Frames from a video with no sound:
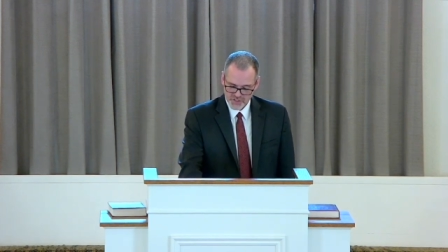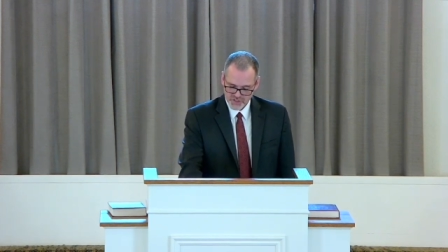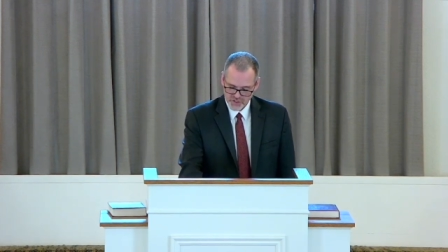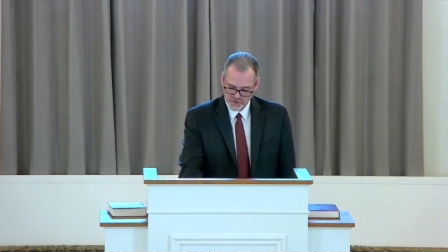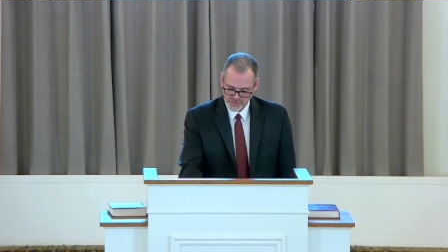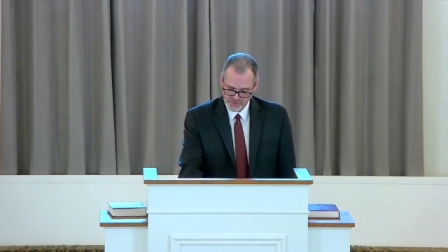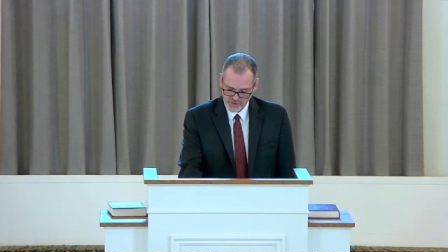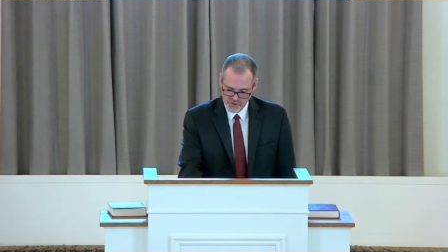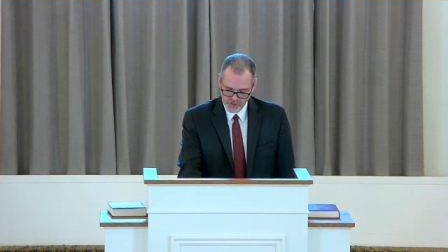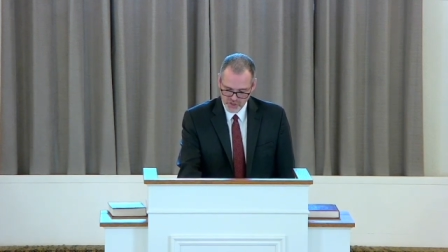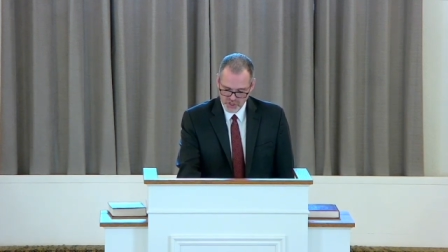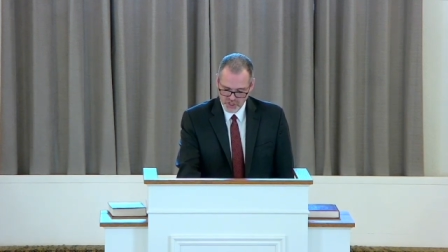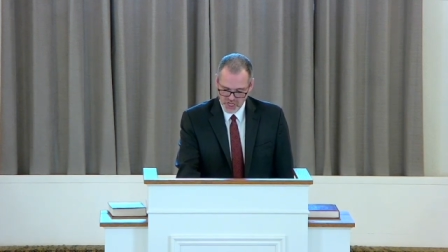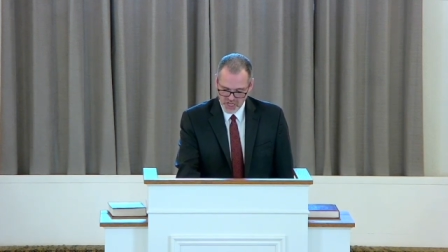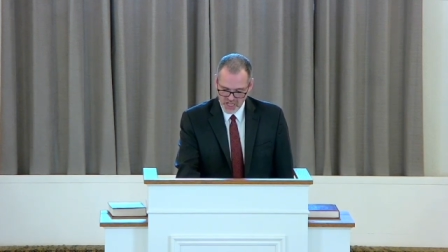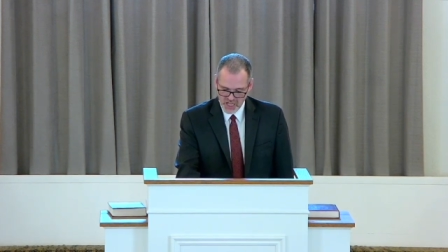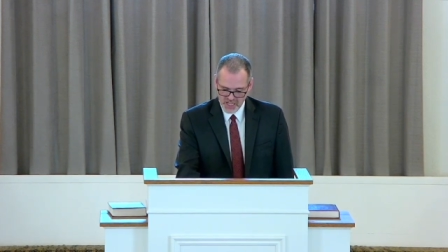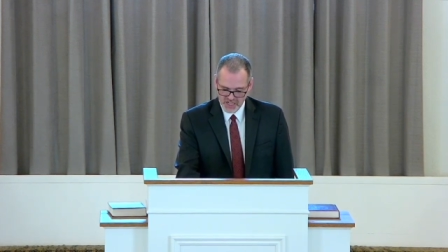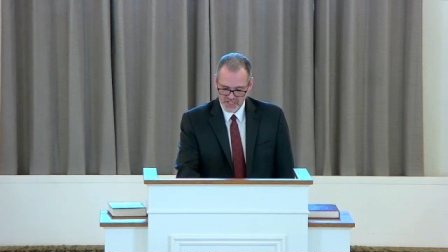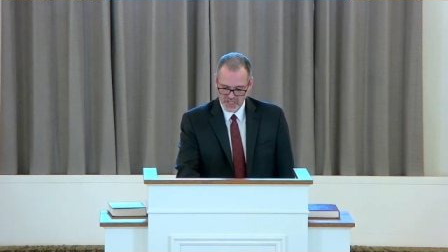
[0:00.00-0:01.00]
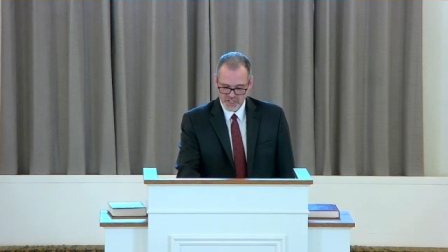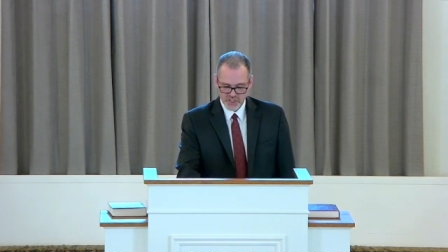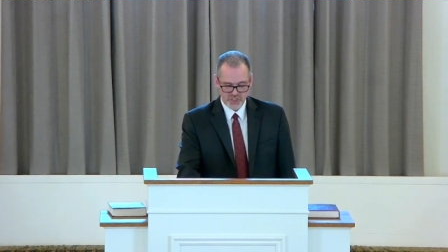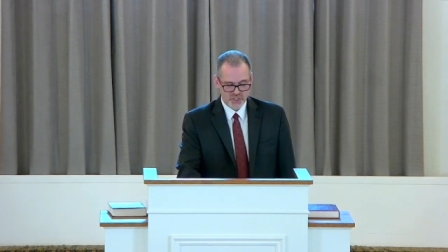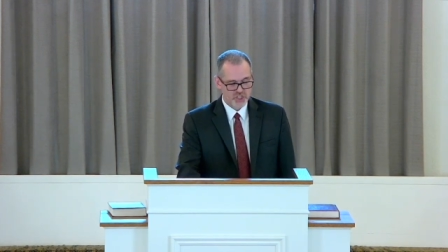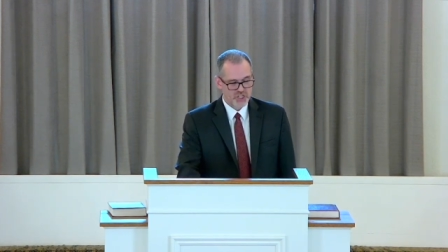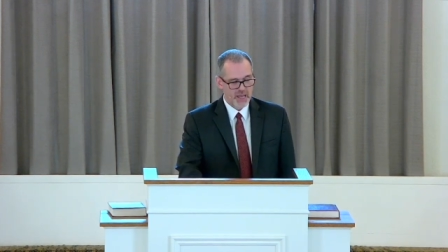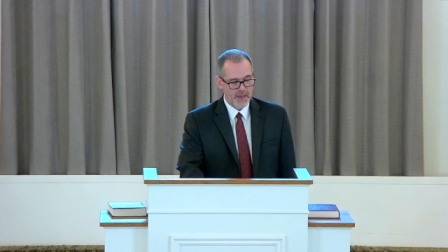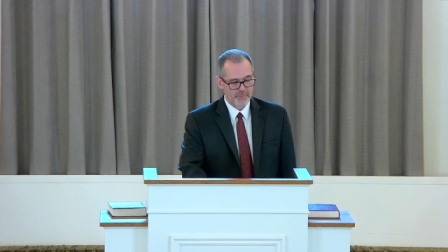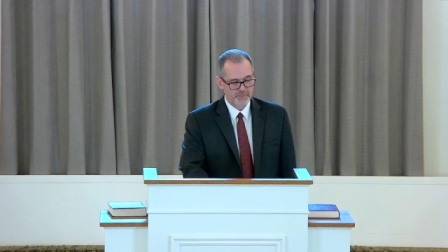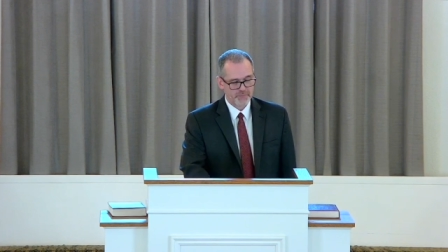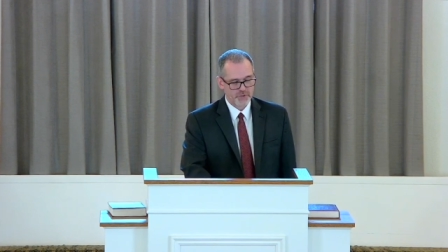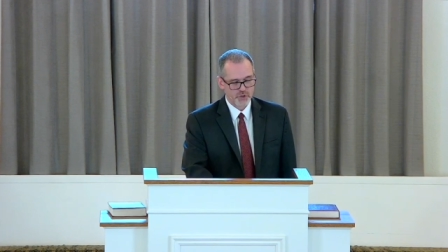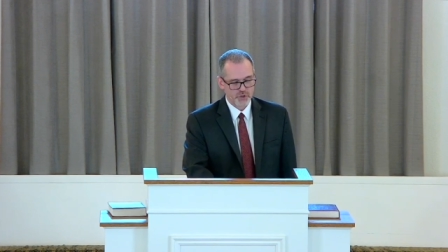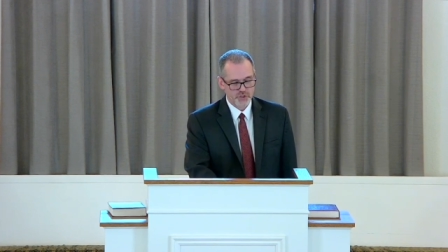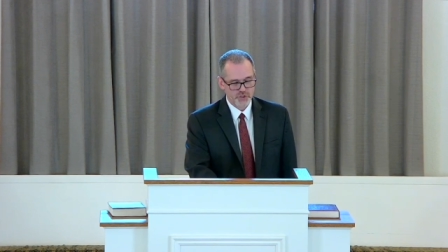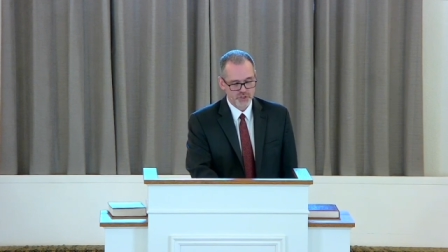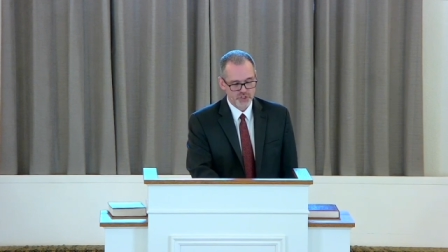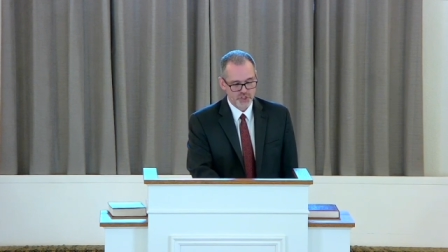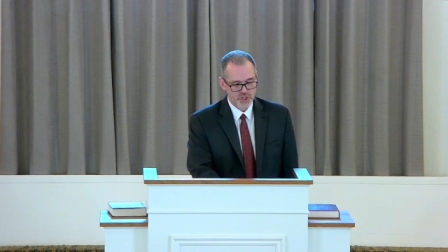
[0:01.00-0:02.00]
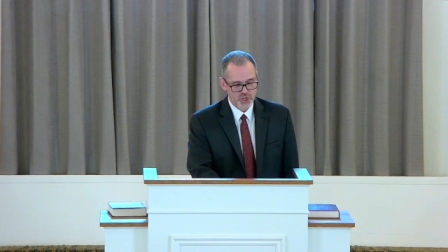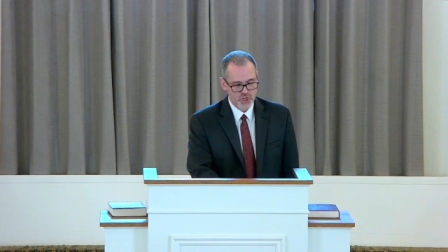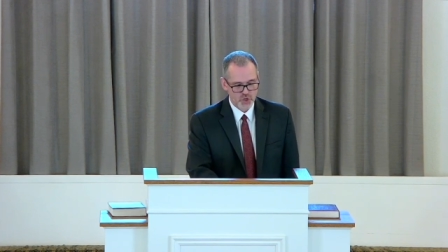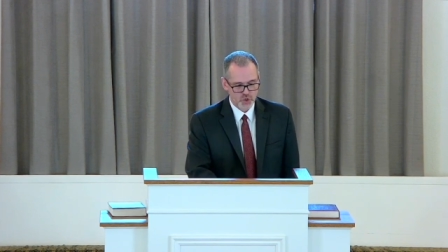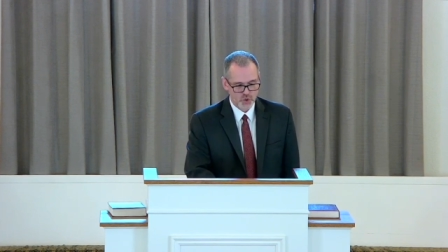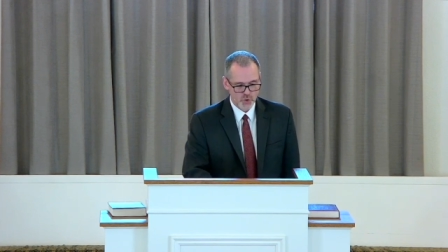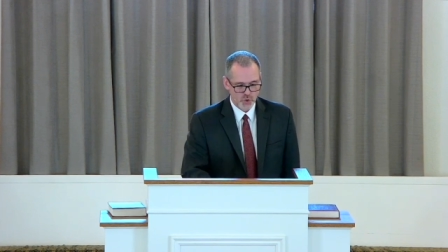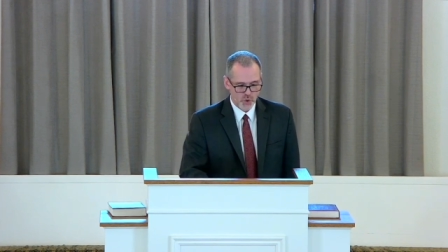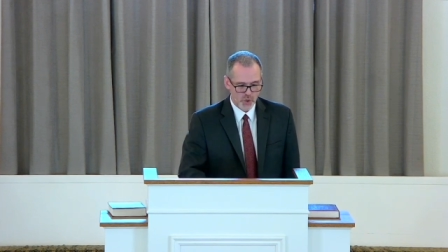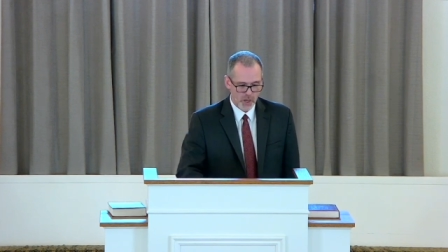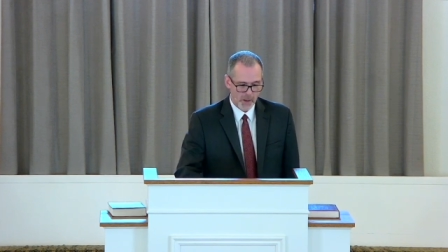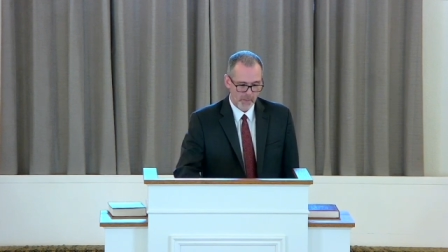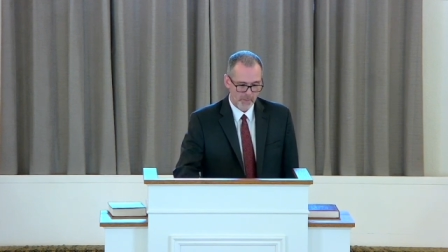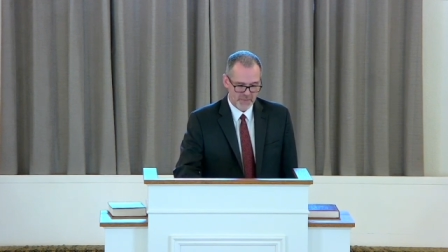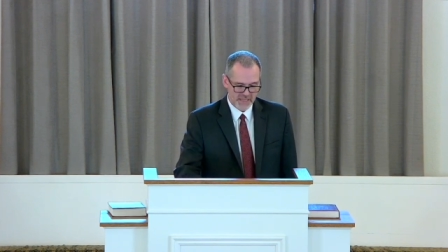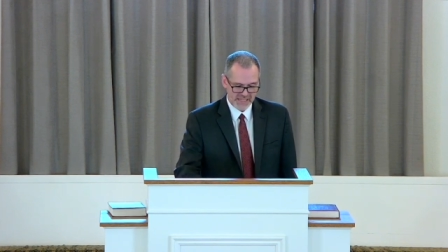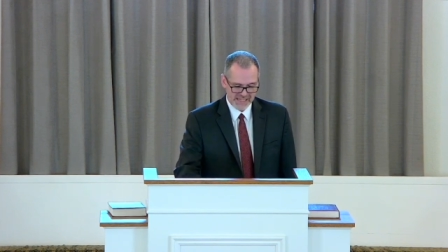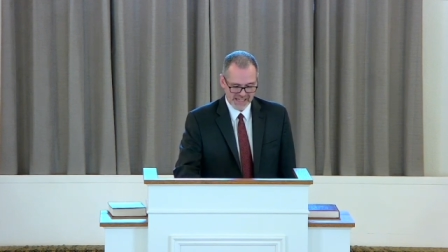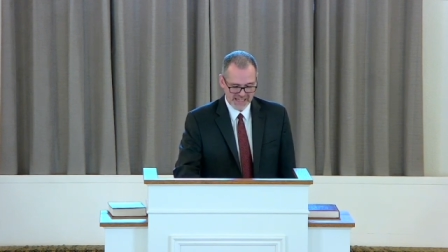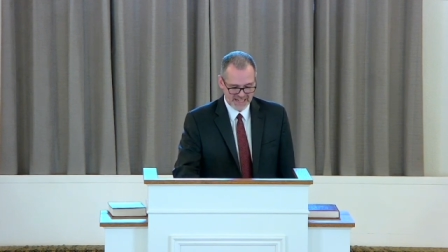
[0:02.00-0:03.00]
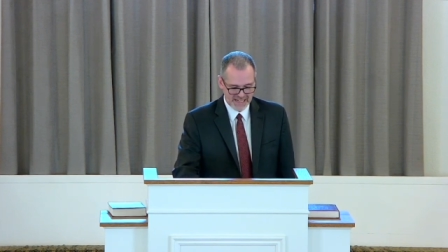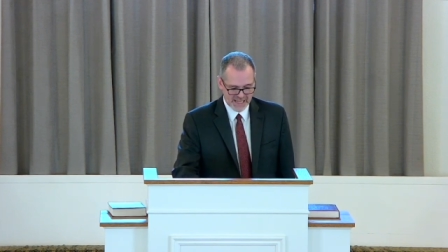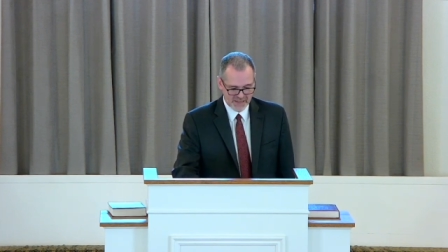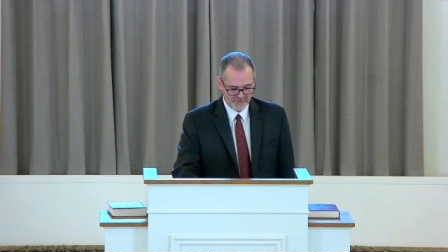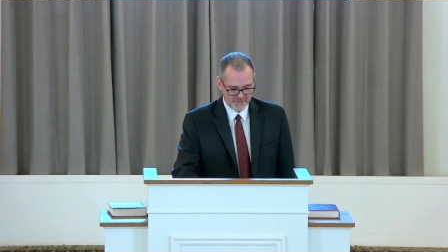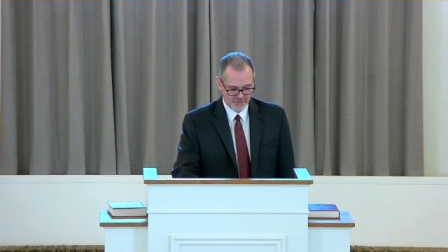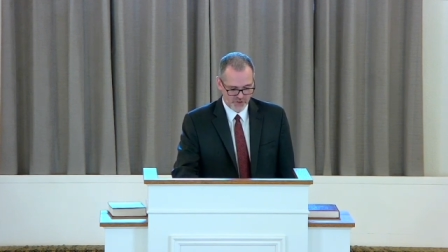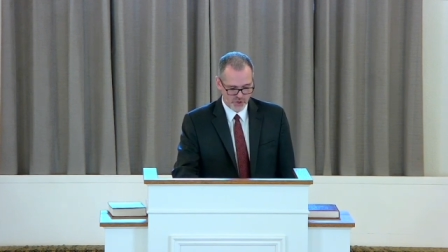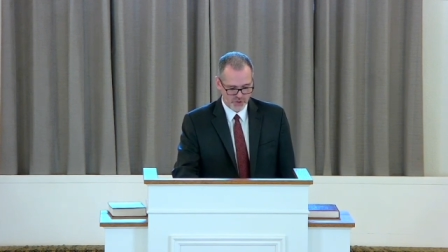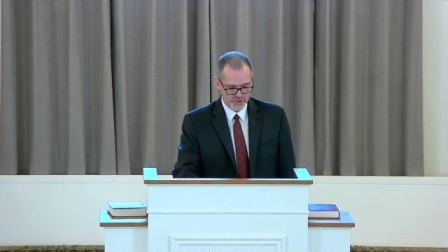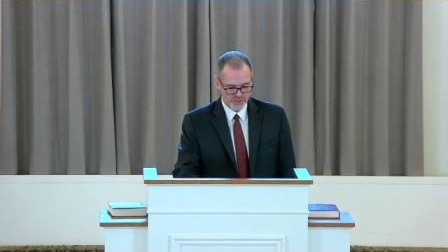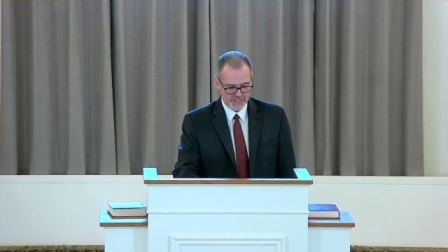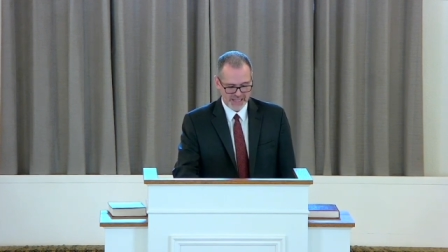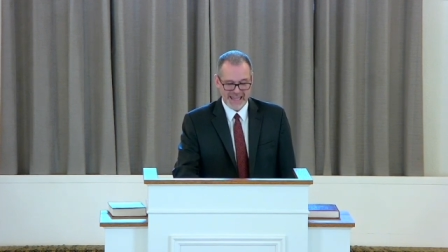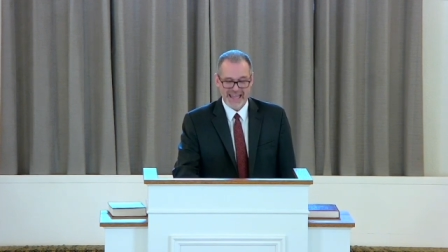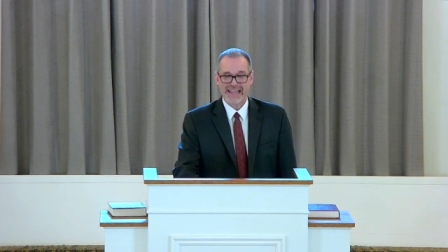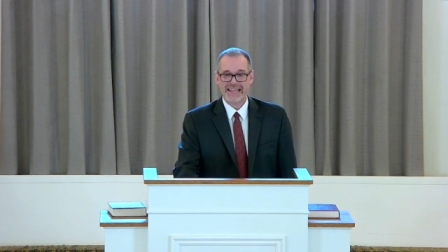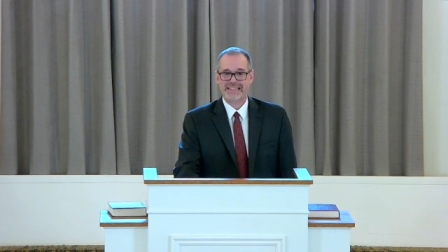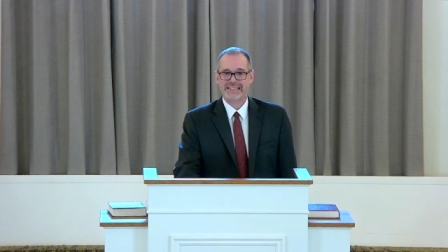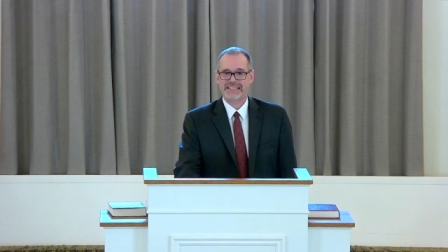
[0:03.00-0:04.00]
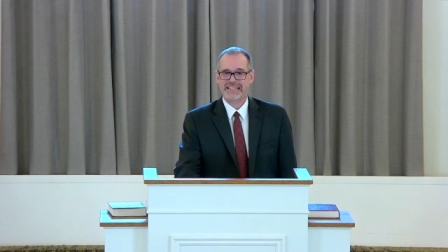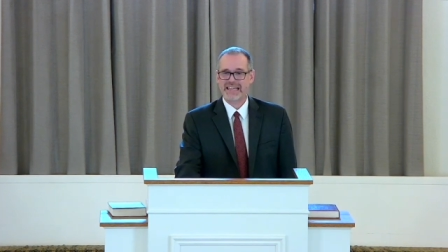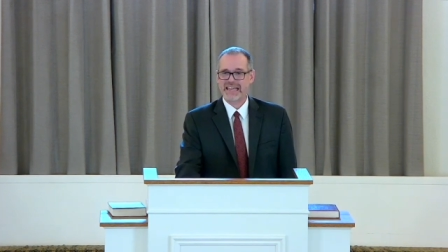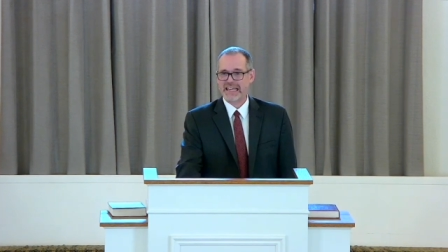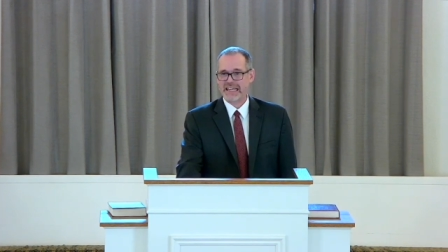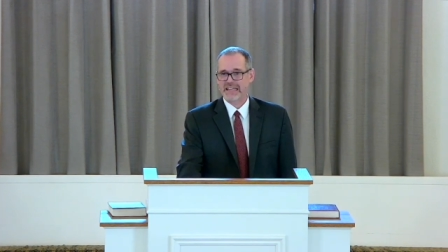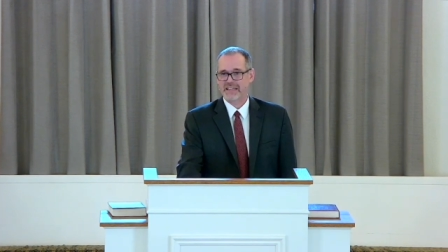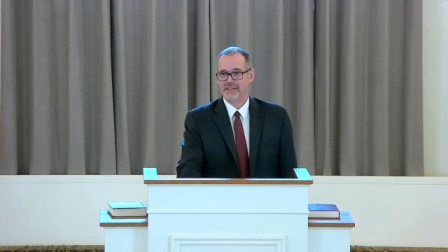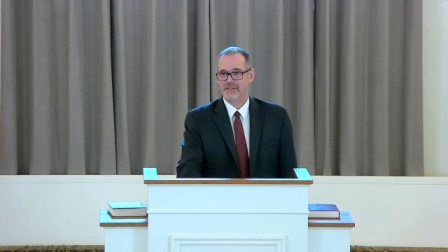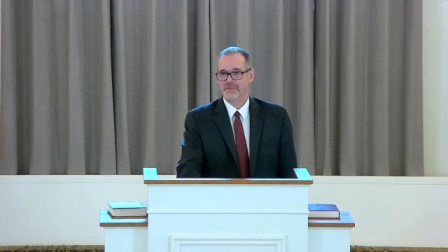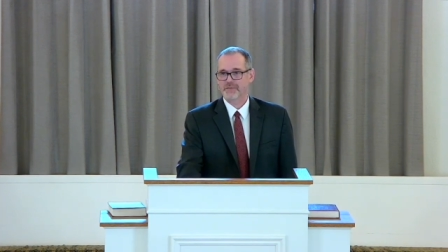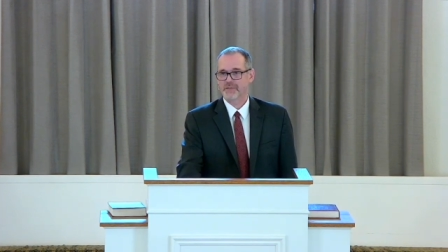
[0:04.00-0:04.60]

So 1 John chapter 2, beginning at verse 18.